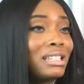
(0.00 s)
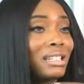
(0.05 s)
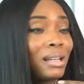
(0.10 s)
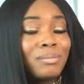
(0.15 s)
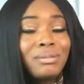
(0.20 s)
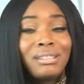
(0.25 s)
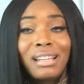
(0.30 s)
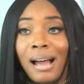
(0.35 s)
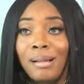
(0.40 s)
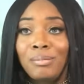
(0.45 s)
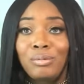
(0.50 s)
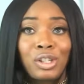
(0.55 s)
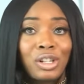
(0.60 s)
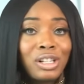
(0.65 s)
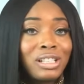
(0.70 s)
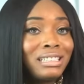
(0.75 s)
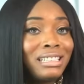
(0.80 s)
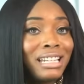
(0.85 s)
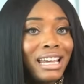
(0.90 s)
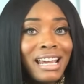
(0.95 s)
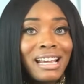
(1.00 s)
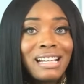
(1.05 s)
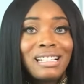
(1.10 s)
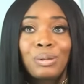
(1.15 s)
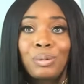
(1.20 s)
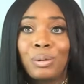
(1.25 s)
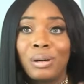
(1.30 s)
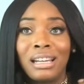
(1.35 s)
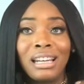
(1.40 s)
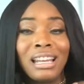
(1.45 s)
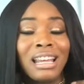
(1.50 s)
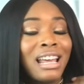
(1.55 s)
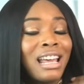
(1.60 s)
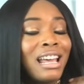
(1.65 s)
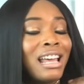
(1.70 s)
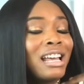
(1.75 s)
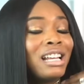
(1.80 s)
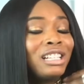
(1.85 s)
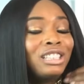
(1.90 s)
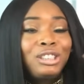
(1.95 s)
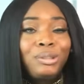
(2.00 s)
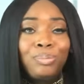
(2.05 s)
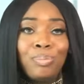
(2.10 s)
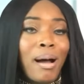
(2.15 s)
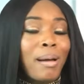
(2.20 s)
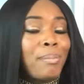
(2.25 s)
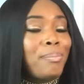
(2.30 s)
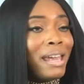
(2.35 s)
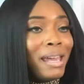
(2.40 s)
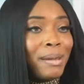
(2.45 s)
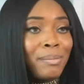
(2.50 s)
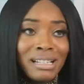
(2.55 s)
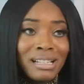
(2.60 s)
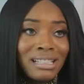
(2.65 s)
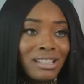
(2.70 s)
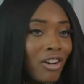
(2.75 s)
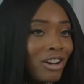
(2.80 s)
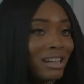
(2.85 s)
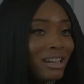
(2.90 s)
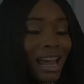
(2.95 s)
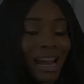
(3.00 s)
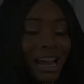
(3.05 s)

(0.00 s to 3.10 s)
But hold on, because it gets worse. Word on